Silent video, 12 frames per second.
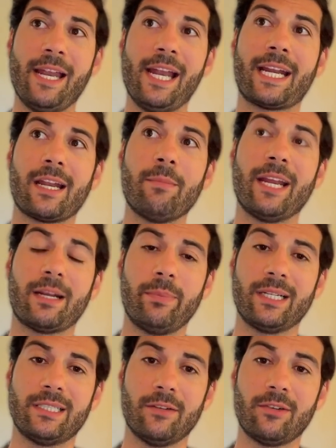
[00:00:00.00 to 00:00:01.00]
it can make a
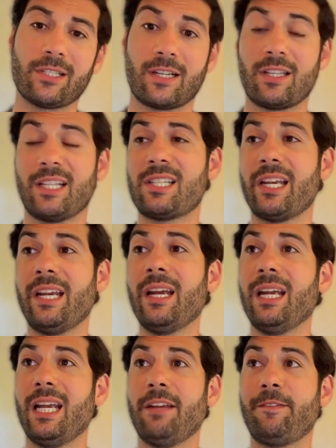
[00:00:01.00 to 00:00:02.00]
big difference because let's say
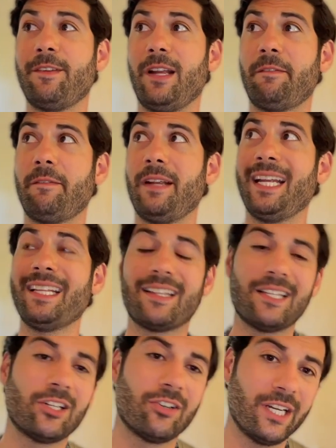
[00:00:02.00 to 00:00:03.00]
if if in
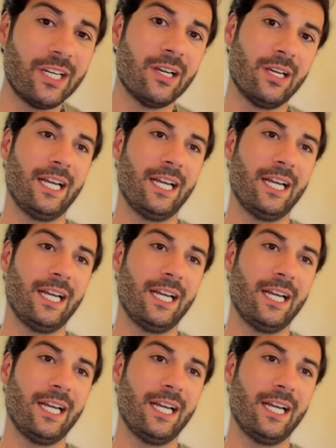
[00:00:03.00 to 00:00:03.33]
theory